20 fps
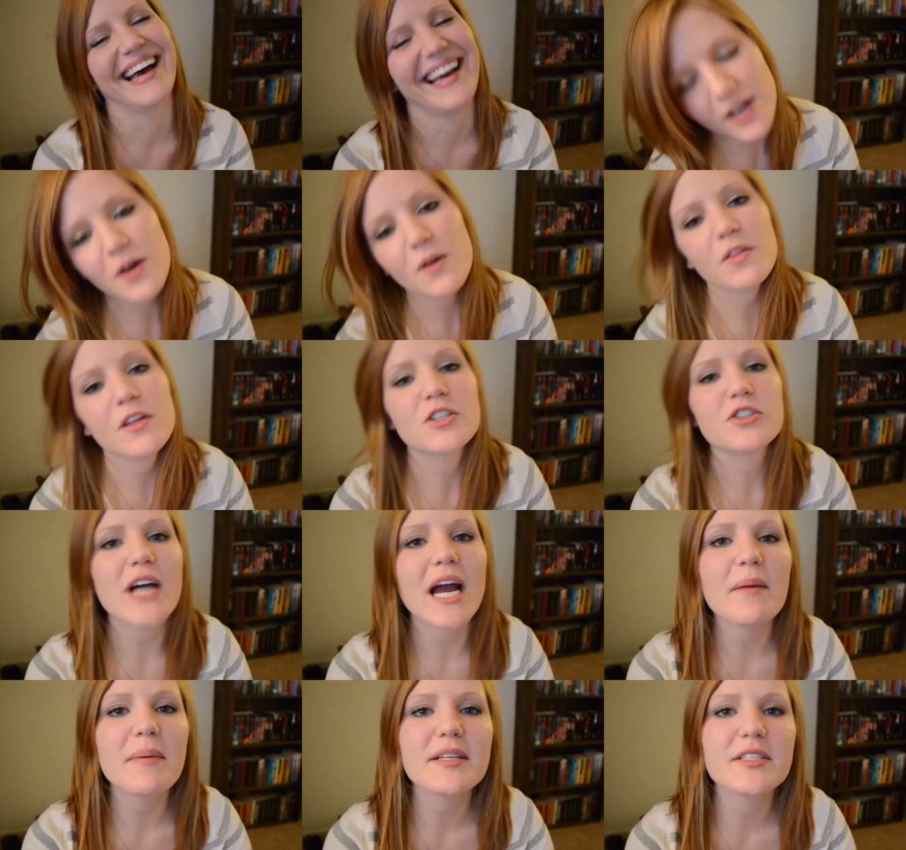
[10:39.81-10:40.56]
So the
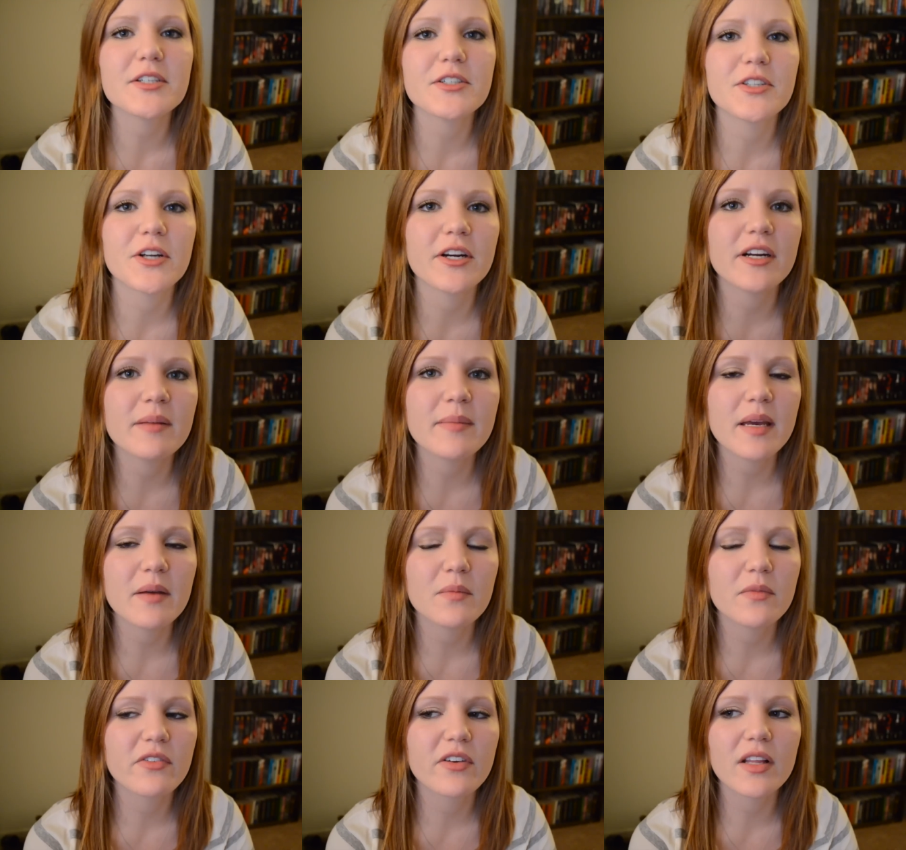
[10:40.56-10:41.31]
Triwizard
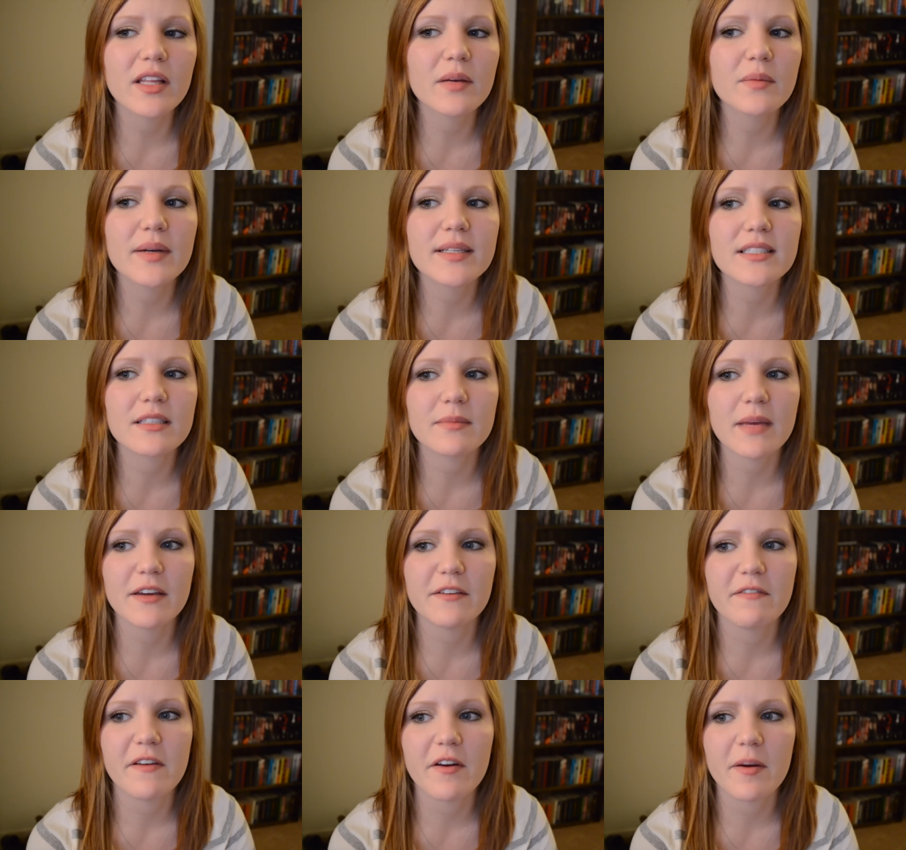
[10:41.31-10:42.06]
Tournament really wasn't
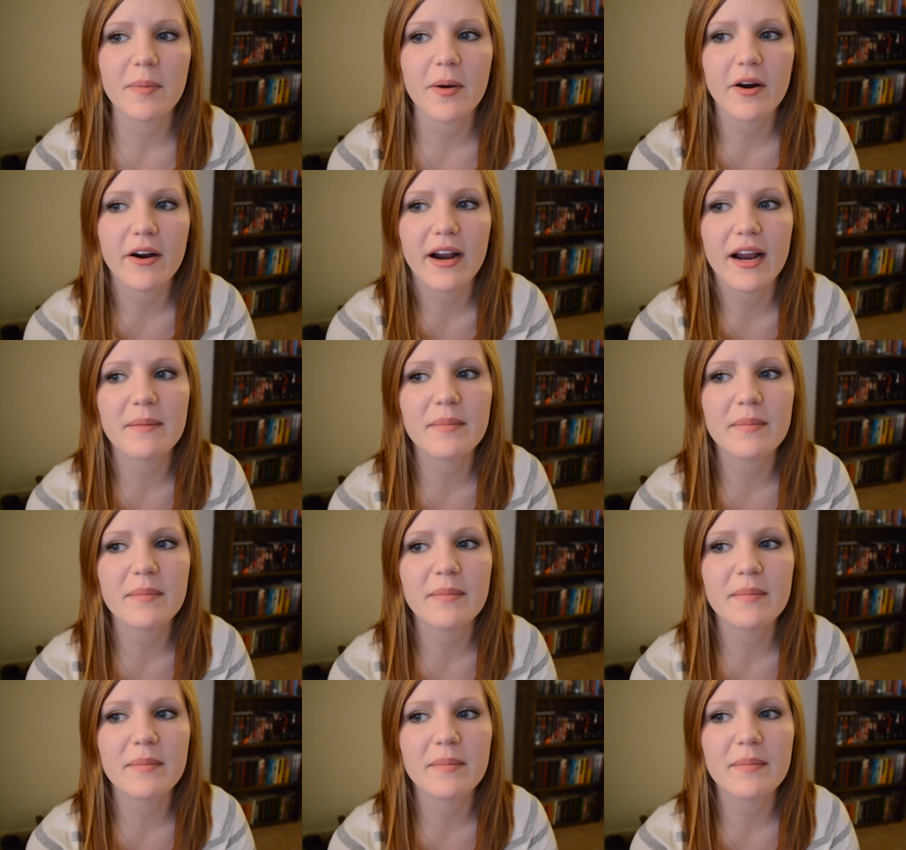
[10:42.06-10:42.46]
my favorite part.